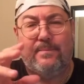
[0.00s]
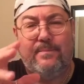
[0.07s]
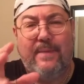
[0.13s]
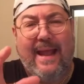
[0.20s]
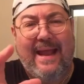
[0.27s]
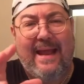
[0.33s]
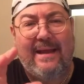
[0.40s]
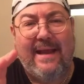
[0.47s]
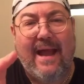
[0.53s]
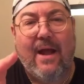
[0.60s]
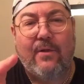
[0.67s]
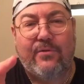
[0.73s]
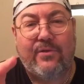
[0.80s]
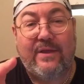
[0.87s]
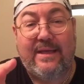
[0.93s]
hand
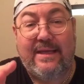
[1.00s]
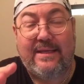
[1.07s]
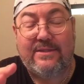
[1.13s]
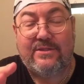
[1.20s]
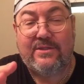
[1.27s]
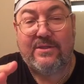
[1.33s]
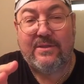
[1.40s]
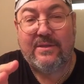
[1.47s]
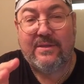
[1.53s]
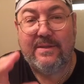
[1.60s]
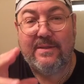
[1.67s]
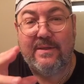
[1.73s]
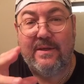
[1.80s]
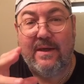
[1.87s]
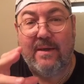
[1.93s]
out these
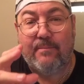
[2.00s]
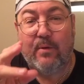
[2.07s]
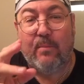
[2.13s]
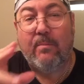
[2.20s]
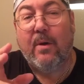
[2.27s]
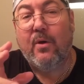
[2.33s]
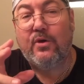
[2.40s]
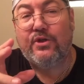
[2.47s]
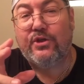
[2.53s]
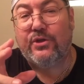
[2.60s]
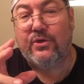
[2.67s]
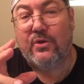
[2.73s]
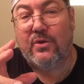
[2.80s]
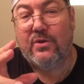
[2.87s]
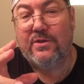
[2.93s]

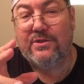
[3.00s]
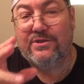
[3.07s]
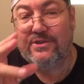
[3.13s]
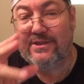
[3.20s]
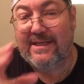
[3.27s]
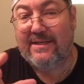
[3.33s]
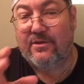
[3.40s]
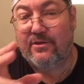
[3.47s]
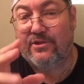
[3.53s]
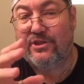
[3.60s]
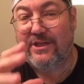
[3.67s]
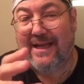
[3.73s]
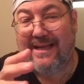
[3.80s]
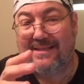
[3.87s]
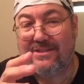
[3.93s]
promotional cedar
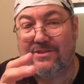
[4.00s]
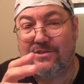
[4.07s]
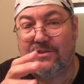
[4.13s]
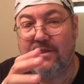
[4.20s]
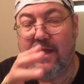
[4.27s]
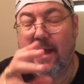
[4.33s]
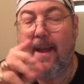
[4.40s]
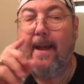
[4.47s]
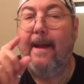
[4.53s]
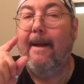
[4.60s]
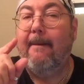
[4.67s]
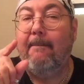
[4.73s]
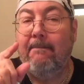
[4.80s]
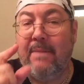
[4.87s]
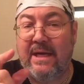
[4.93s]
chests
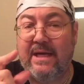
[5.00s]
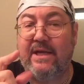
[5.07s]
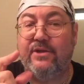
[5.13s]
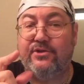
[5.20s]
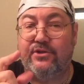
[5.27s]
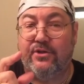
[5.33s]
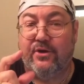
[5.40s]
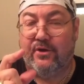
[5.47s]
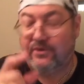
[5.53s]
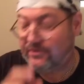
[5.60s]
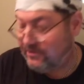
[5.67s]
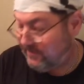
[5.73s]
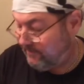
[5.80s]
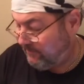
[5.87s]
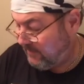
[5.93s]

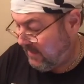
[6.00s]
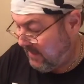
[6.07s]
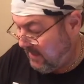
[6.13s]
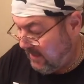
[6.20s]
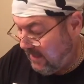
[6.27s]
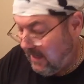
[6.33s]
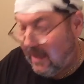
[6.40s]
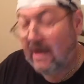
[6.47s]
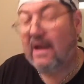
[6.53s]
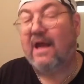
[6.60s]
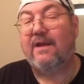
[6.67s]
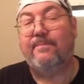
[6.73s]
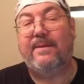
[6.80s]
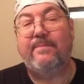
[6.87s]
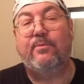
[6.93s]
miniatures. A
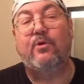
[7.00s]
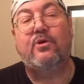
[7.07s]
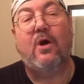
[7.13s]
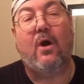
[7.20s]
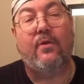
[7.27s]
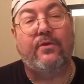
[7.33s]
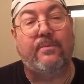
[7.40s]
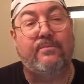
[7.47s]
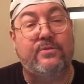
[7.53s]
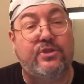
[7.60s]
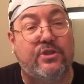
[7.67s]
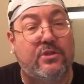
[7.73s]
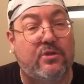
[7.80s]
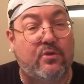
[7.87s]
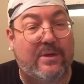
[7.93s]
lot of people called them
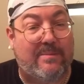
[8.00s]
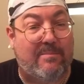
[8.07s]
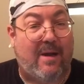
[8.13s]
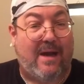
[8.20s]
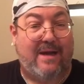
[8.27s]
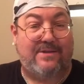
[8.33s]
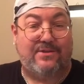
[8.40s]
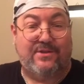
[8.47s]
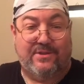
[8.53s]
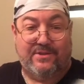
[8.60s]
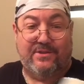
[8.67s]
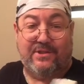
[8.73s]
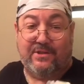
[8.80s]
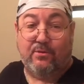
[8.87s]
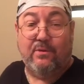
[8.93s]
jewelry
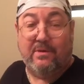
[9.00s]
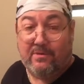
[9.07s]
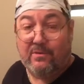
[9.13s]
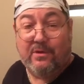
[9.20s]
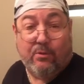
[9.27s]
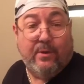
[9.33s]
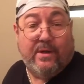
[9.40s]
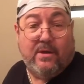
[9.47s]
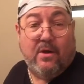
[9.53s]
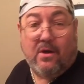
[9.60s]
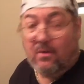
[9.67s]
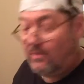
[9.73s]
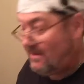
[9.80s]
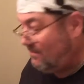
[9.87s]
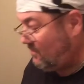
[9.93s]
boxes. Do you
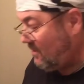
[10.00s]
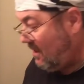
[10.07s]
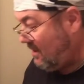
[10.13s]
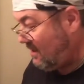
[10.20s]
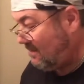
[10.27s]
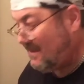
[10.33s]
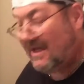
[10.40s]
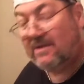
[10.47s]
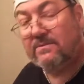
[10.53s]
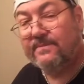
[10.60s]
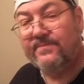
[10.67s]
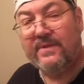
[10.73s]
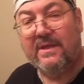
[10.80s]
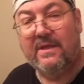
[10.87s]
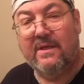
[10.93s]
recall what I'm talking about?
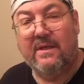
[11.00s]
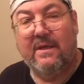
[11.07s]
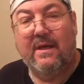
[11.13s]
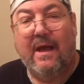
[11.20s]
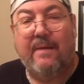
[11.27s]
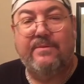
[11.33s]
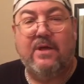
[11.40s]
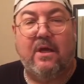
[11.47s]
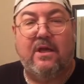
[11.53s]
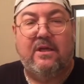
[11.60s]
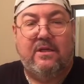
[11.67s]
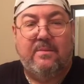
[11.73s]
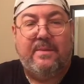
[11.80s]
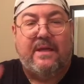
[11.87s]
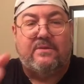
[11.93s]
I'm
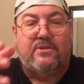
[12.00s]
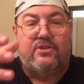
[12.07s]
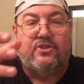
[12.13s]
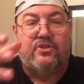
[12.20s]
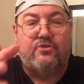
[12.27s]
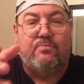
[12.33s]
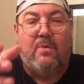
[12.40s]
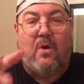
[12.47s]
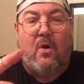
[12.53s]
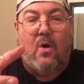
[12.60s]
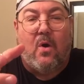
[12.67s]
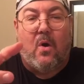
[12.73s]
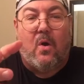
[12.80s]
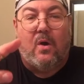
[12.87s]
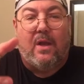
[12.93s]
talking about the
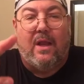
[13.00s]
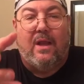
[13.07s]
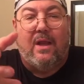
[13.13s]
small